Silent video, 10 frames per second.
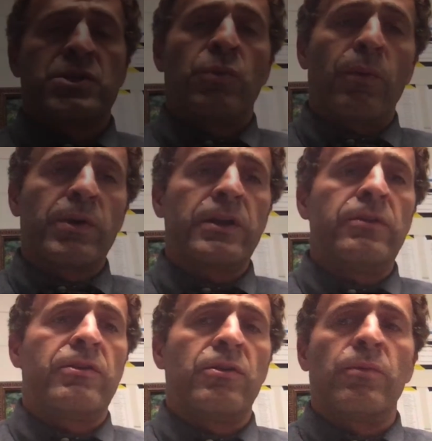what we're going to
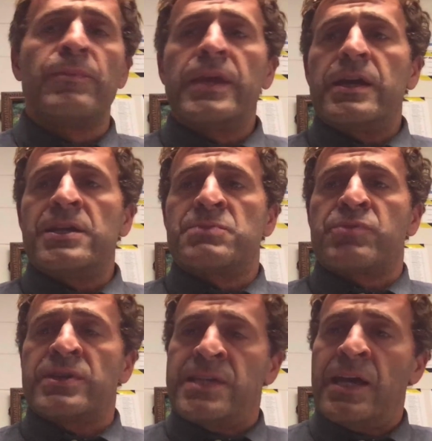do is
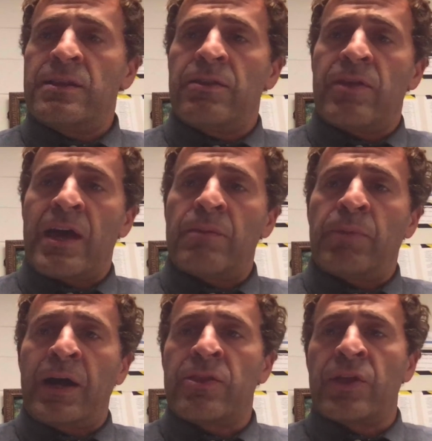pretend that
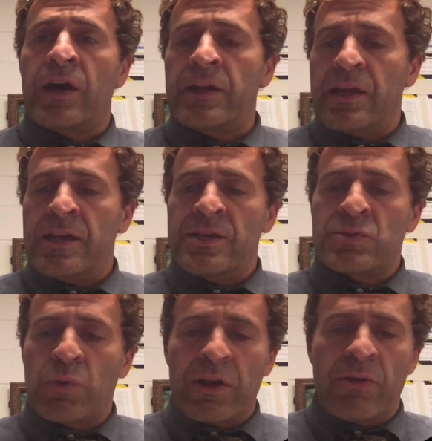Python is
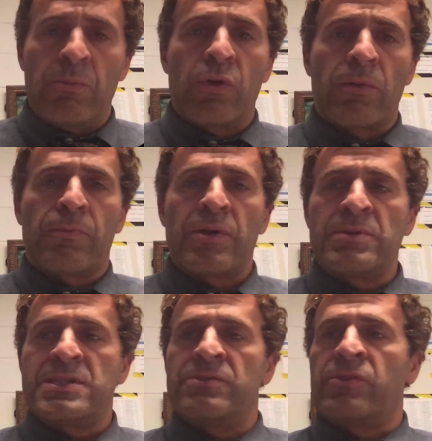one of the more
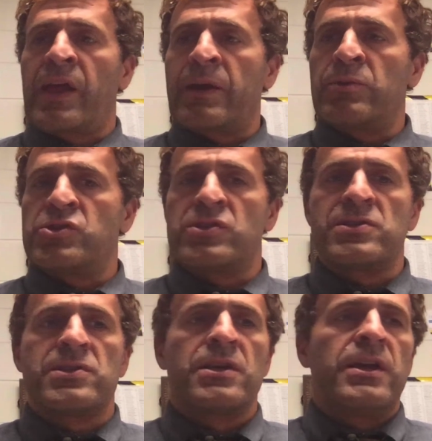primitive
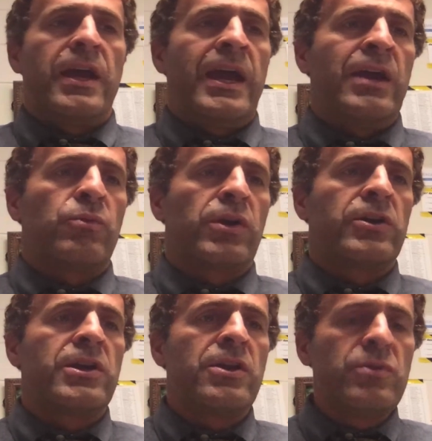languages, and we're going
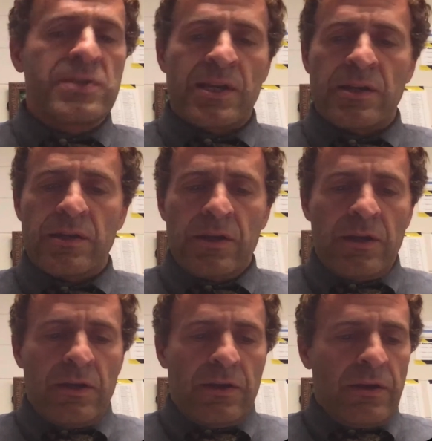to use it
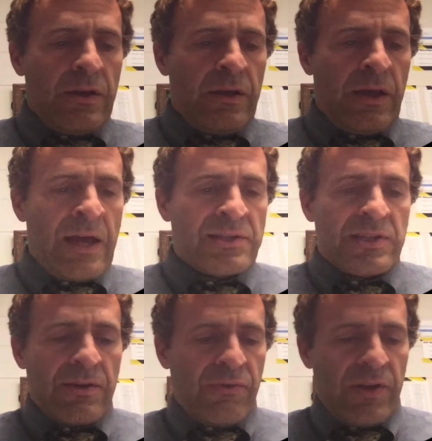as
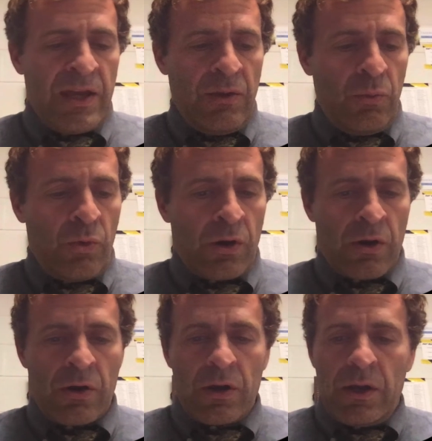if it
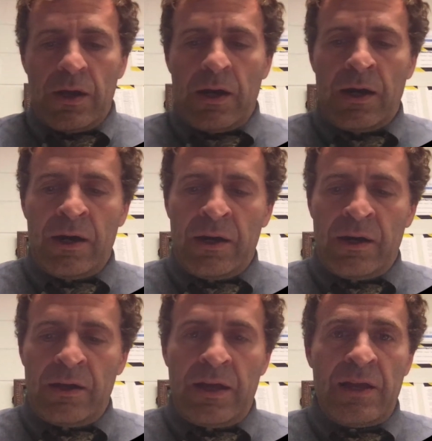were
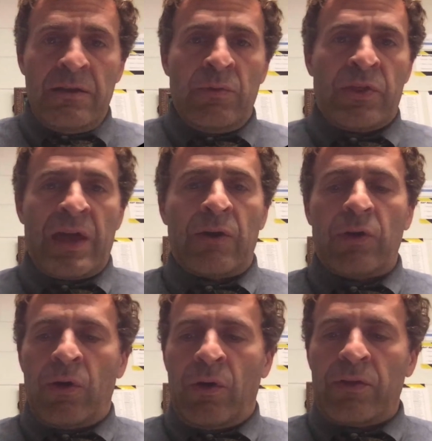without
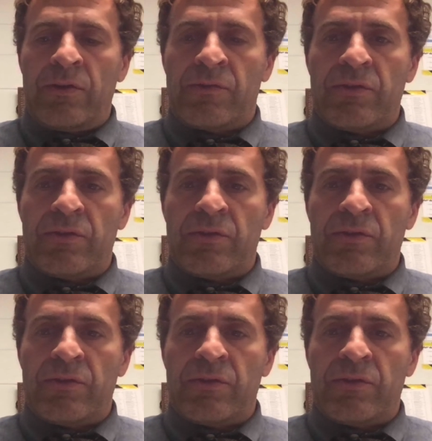all of the